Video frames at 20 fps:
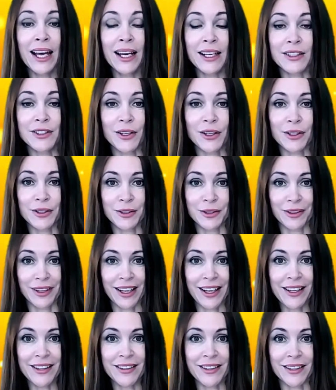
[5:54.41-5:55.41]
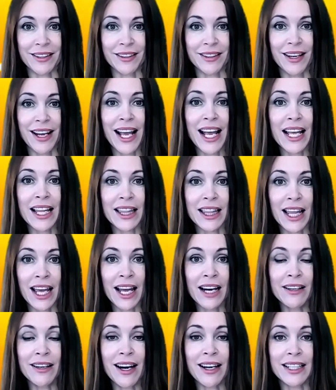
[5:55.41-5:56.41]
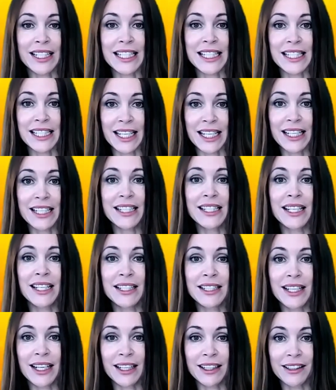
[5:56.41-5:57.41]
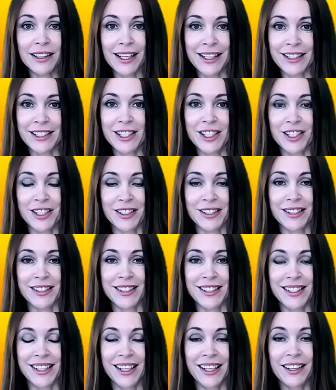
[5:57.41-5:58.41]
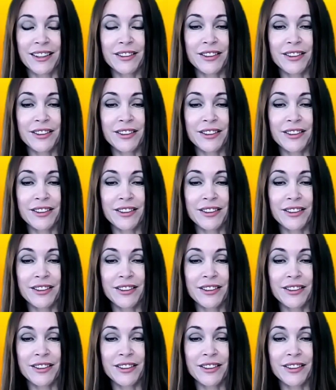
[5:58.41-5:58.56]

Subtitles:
And altogether, there are six declensions.